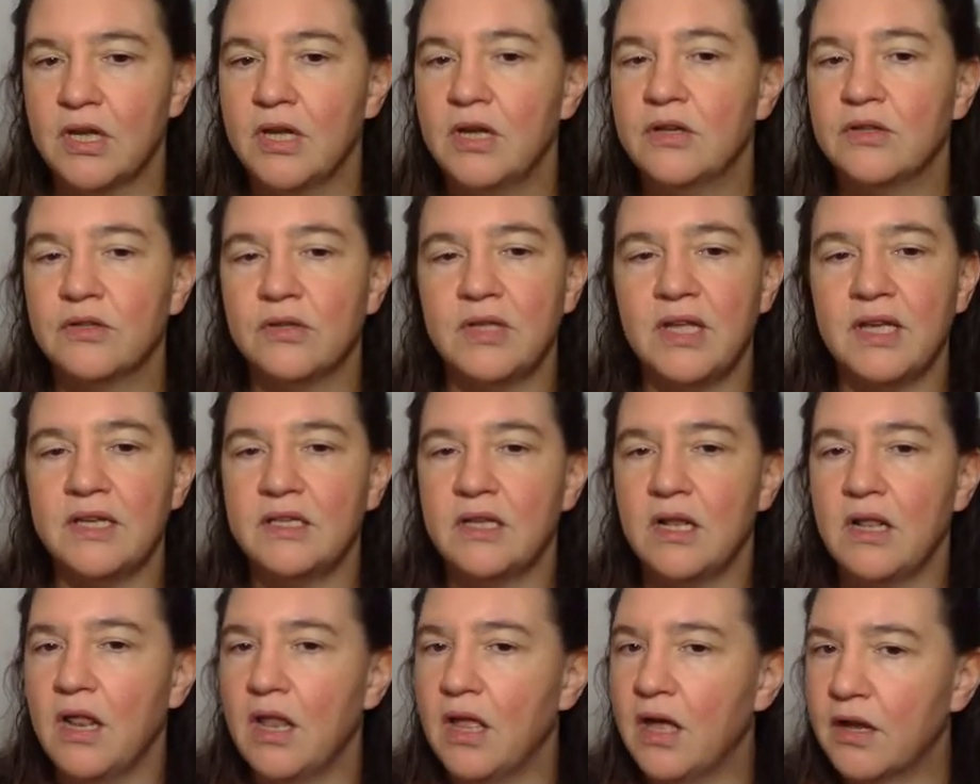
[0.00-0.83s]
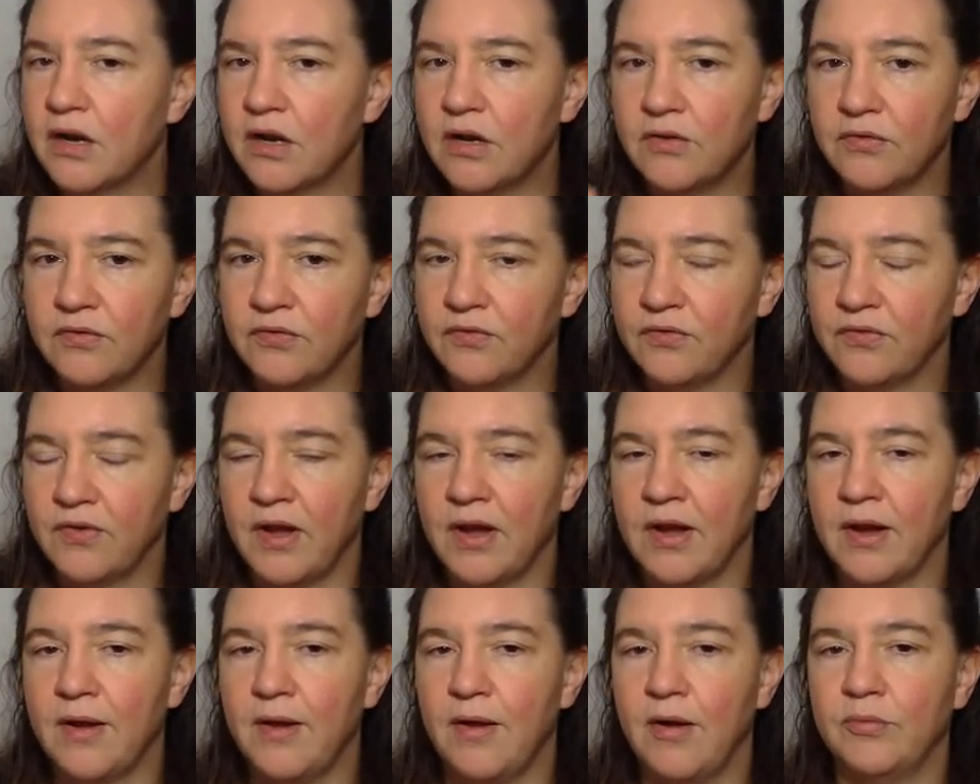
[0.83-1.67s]
So there's a lot of
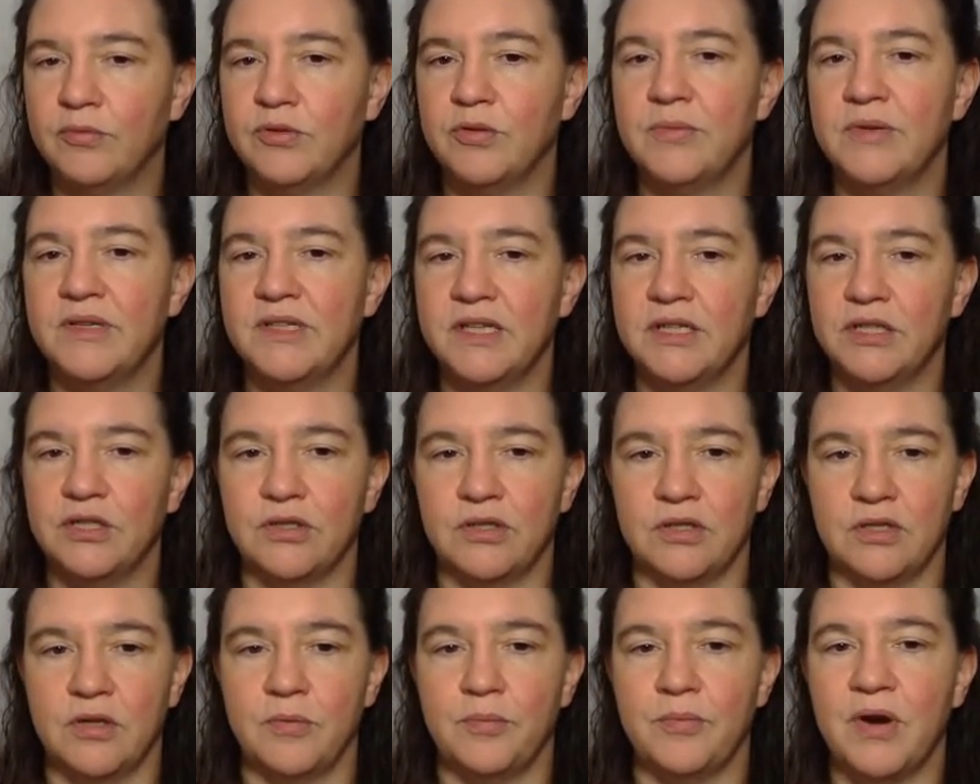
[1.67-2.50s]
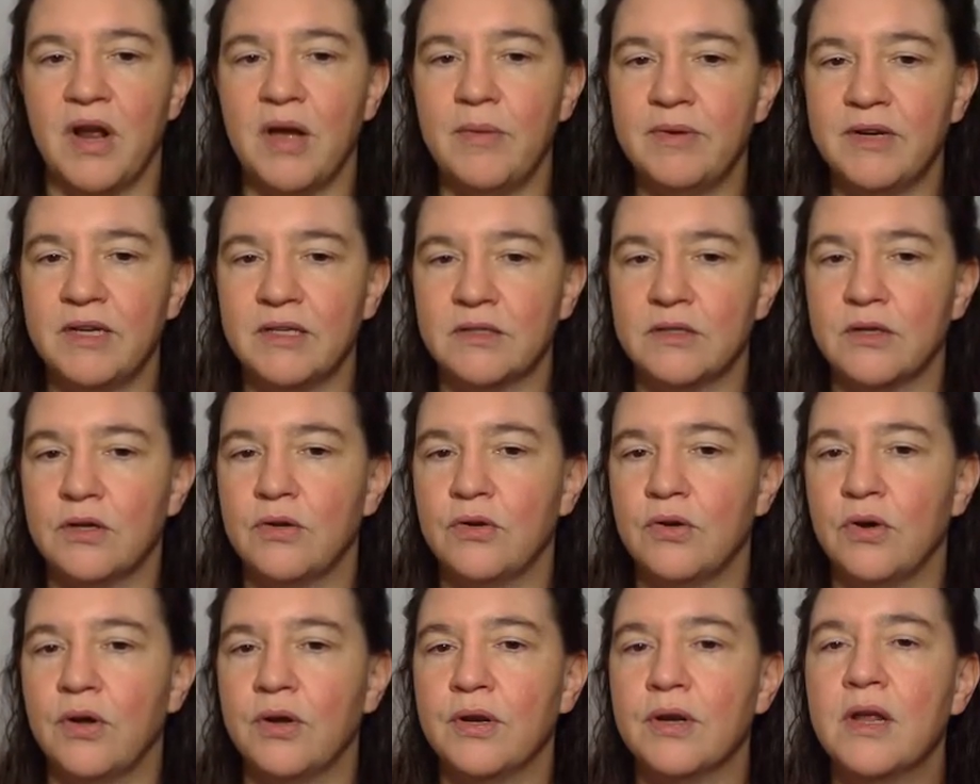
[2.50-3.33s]
uh, optimizations in the parameters going
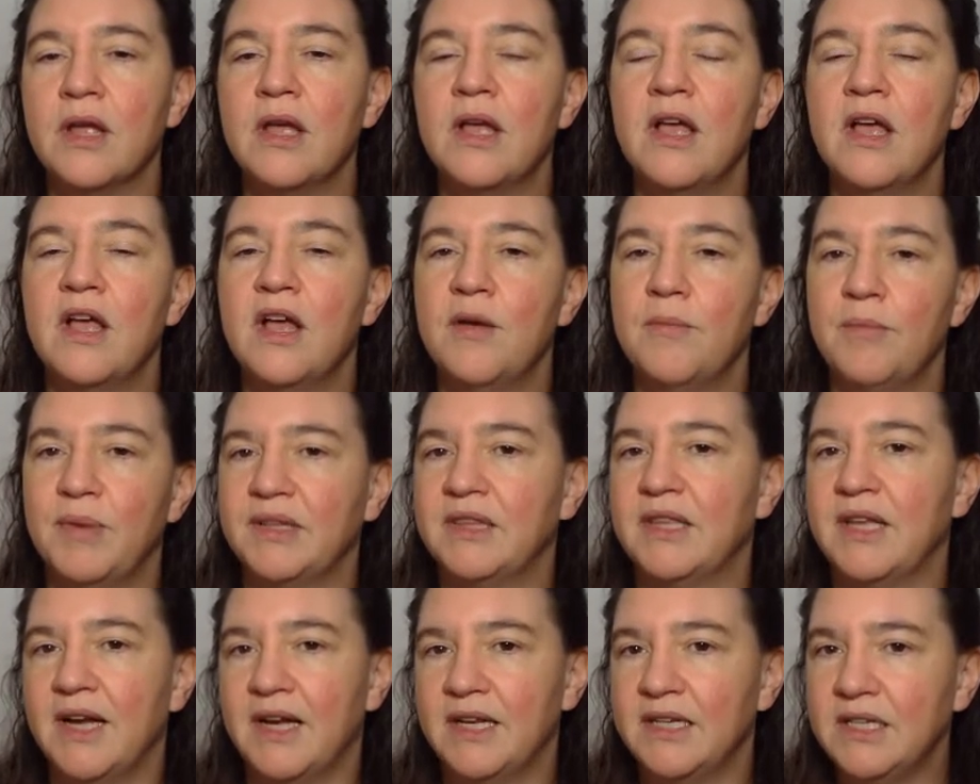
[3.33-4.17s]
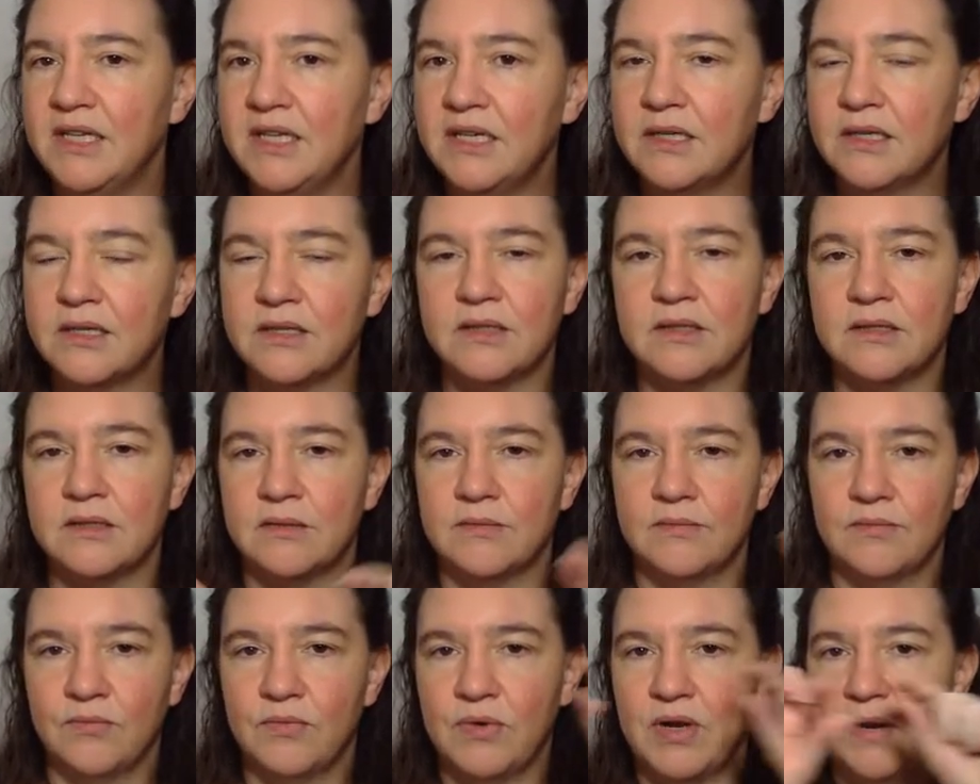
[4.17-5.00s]
on, but the idea is,
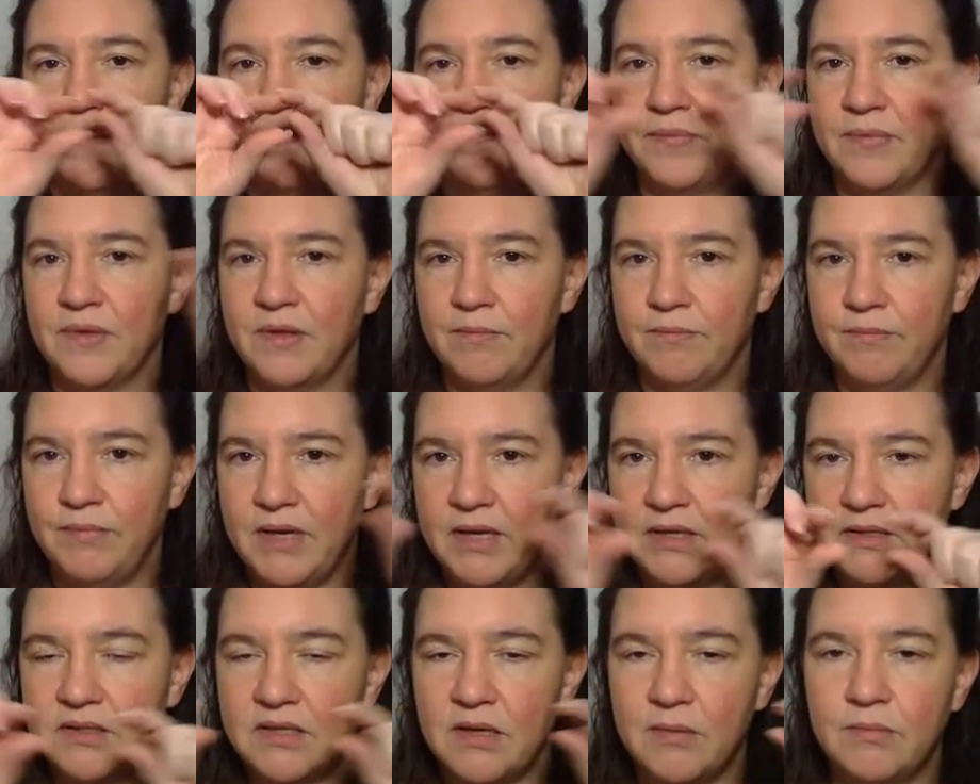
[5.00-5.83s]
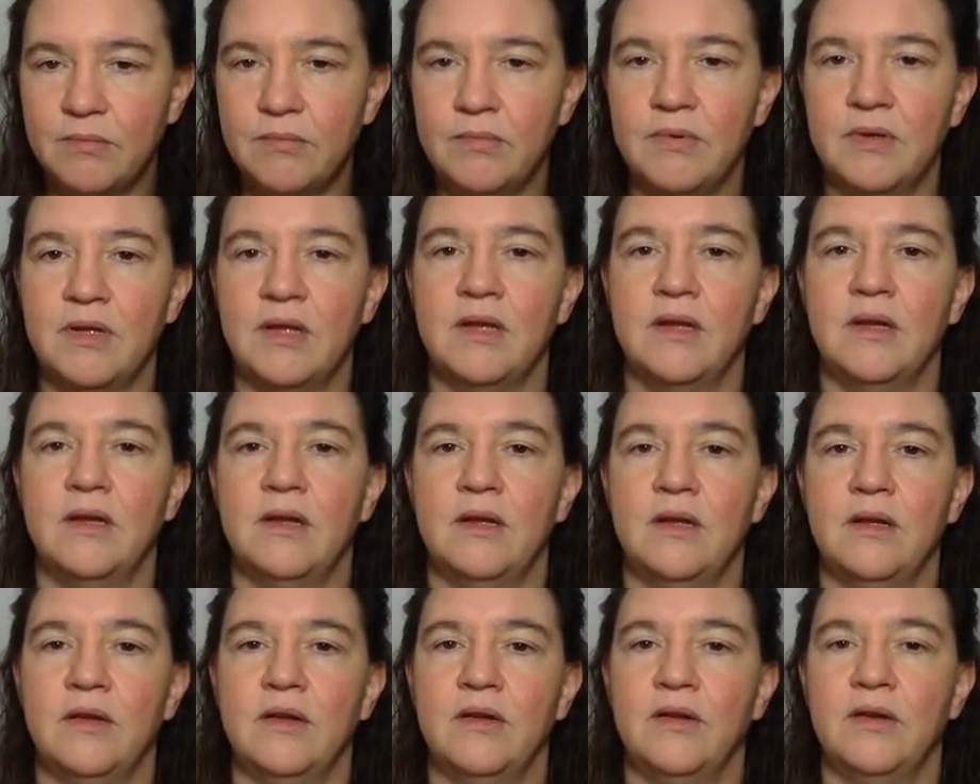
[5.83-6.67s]
well, pick some
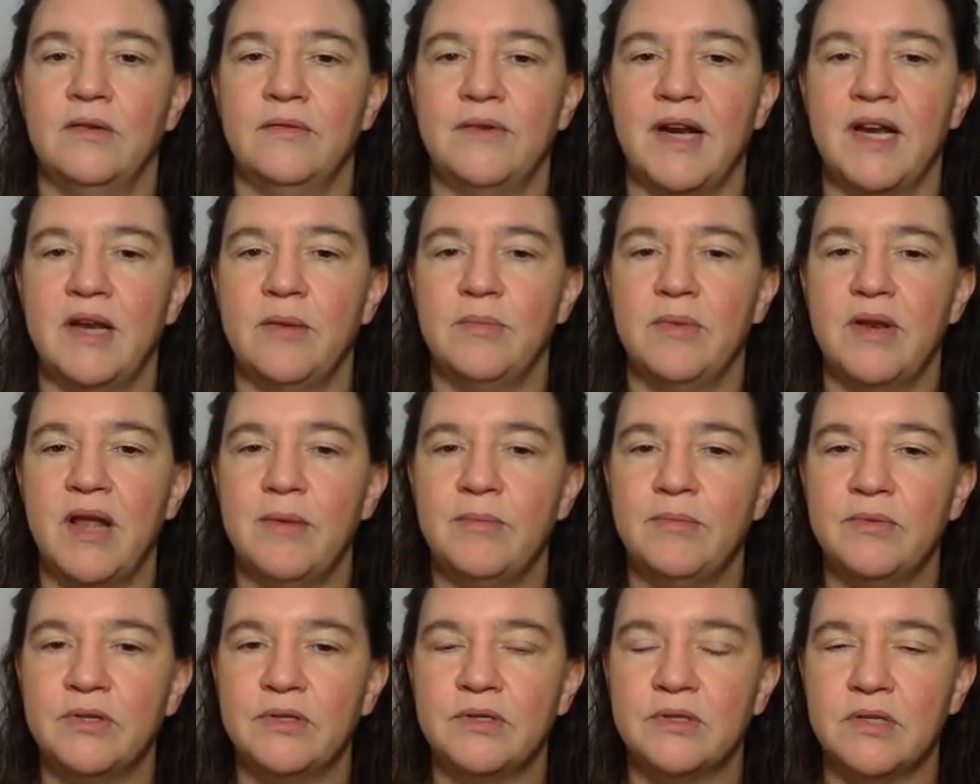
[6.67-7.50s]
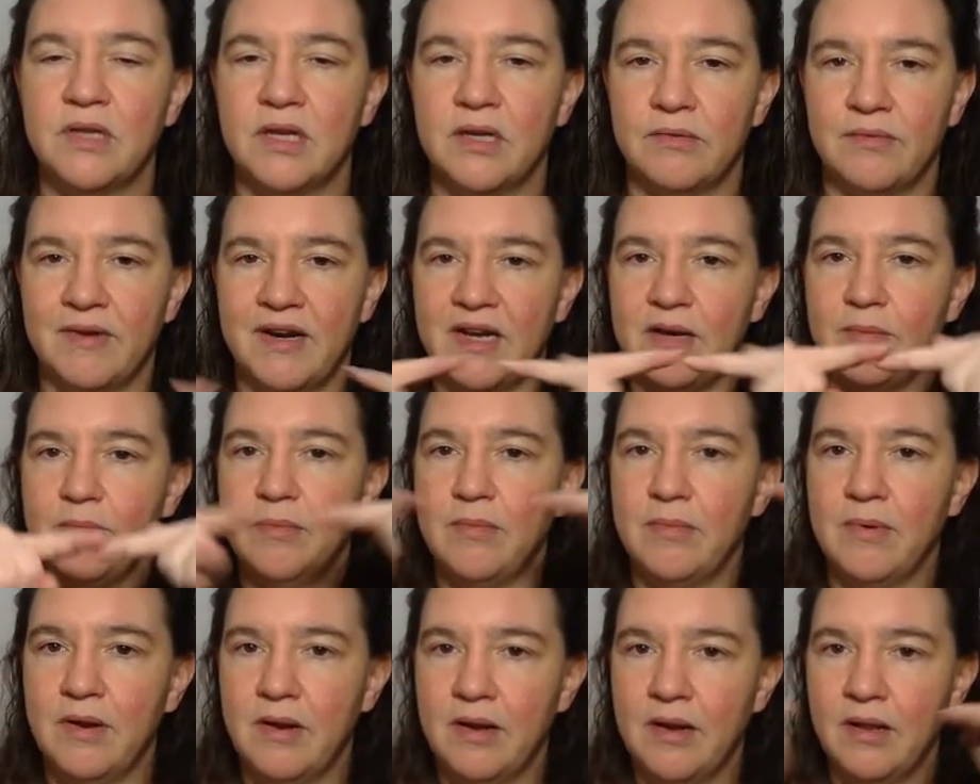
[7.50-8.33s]
random numbers, uh, random
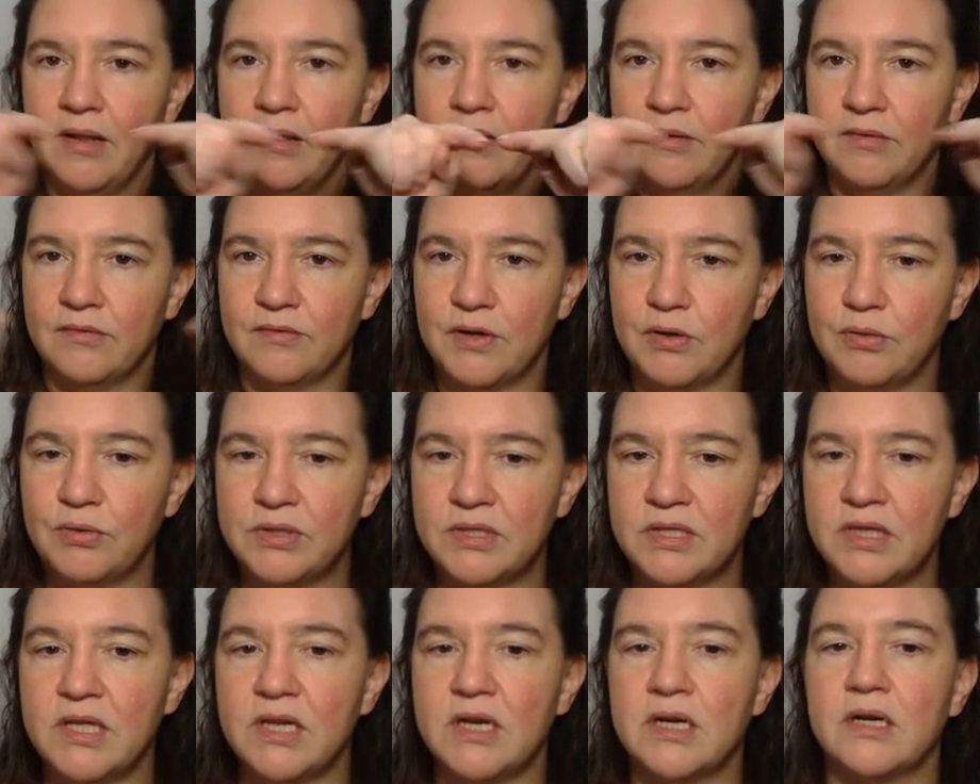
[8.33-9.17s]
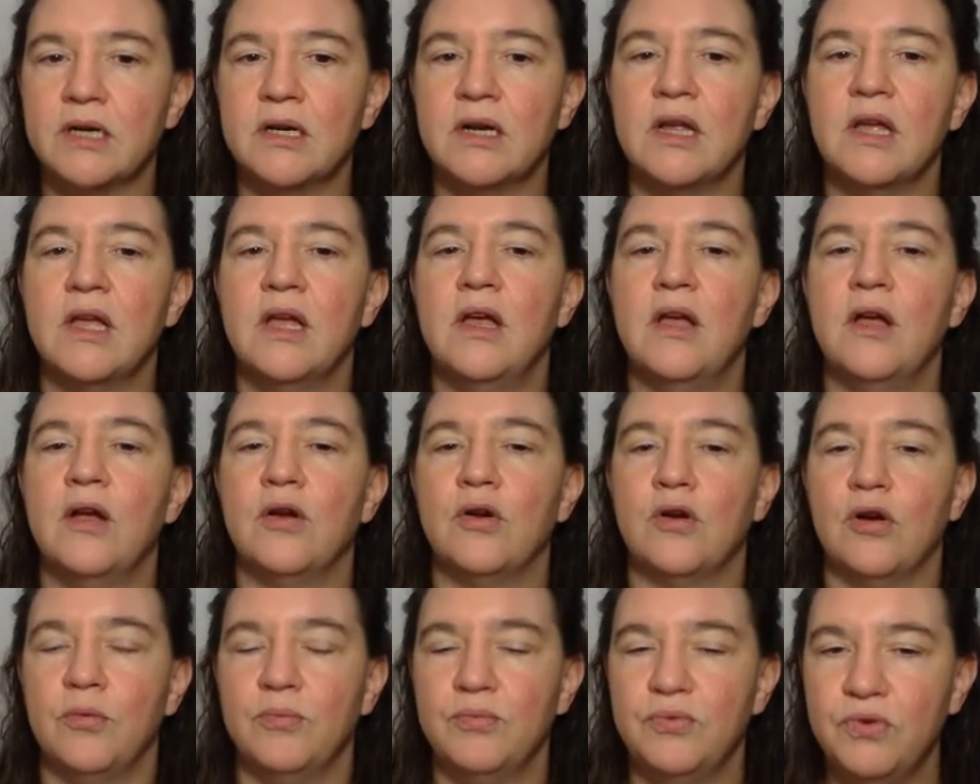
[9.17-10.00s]
rows there,
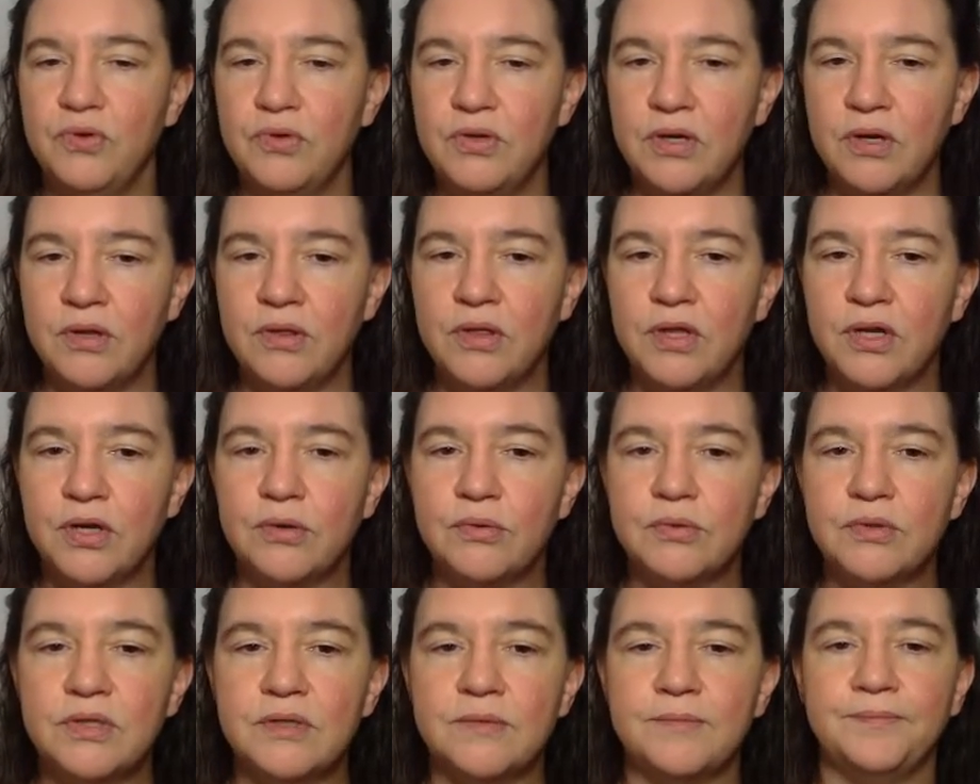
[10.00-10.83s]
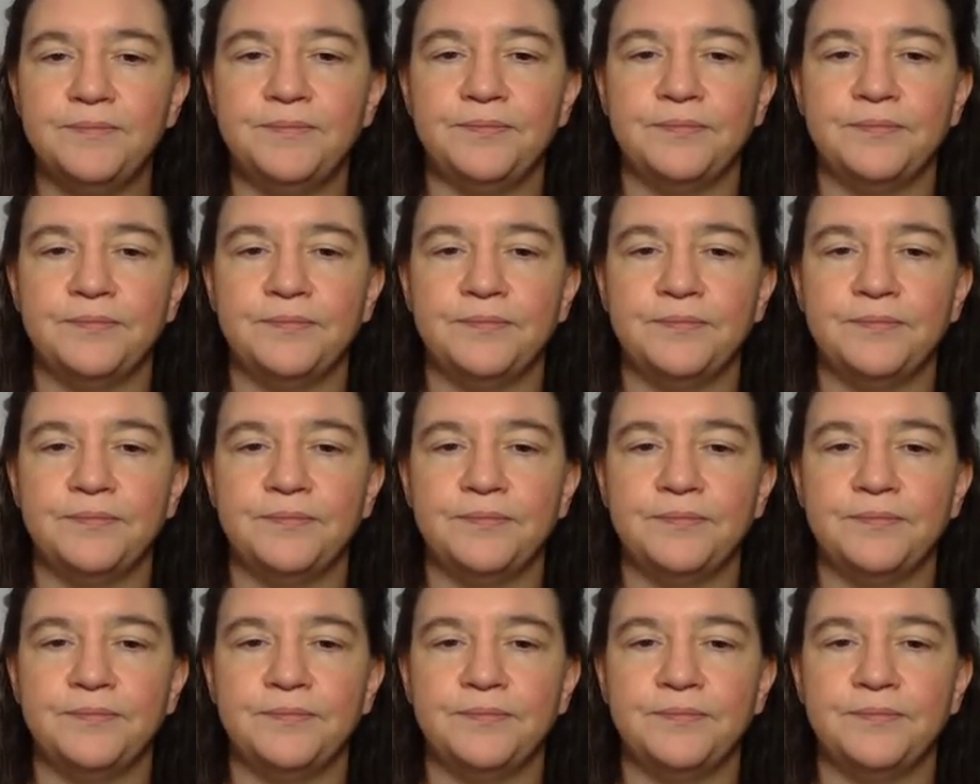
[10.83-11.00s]
compute on those,